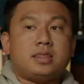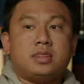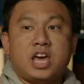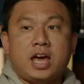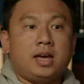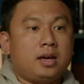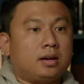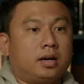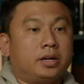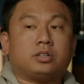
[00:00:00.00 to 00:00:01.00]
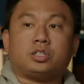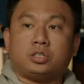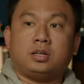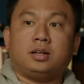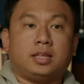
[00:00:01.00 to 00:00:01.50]
they
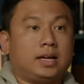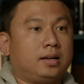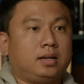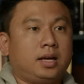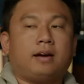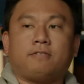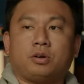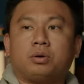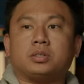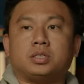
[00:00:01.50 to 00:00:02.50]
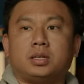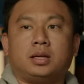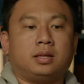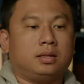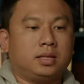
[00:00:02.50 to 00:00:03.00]
understood that, yeah, of course,
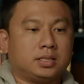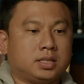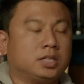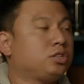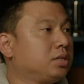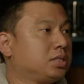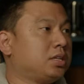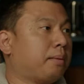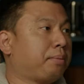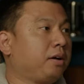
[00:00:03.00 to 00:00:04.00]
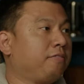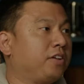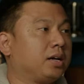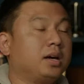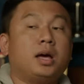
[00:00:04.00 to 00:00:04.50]
th- this country is not
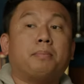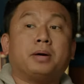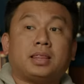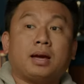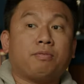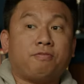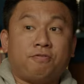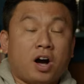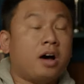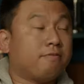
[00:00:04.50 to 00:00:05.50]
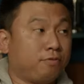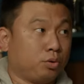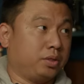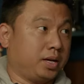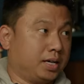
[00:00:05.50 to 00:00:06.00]
perfect, mm-hmm. but they fought
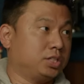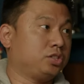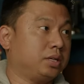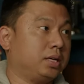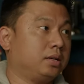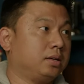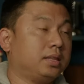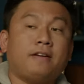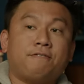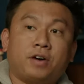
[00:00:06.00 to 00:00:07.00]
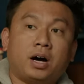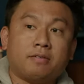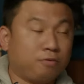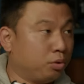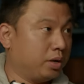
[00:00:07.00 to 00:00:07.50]
for the country. Yeah. They fought
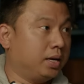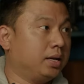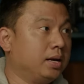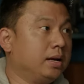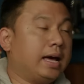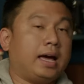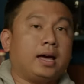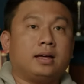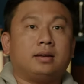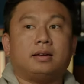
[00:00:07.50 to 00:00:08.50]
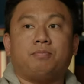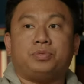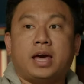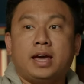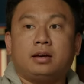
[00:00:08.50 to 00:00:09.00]
for it. And
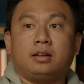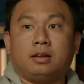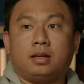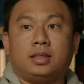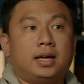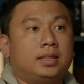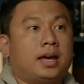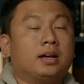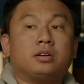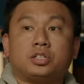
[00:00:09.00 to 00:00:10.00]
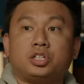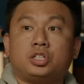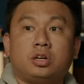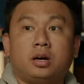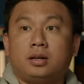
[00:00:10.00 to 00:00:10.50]
they could, they, they
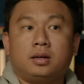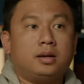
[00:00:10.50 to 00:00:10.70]
understood